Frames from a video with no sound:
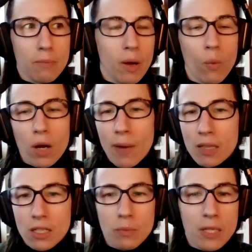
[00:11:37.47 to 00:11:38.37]
Where might
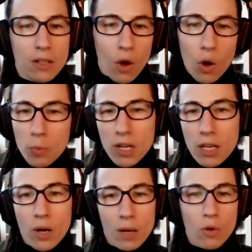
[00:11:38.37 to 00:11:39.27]
there be an opening
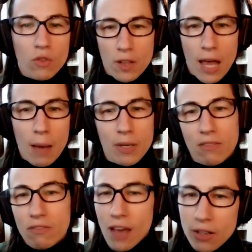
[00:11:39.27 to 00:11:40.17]
where I'm overlapping
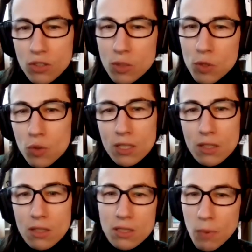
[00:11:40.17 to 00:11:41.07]
in values
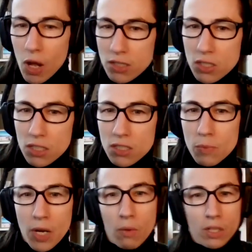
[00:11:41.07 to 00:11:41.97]
between the sponsors,
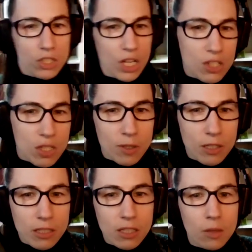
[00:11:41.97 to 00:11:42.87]
but I want to change the
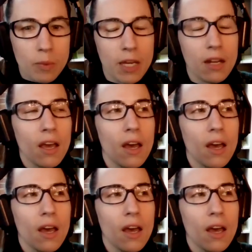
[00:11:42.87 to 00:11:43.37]
bill a little bit?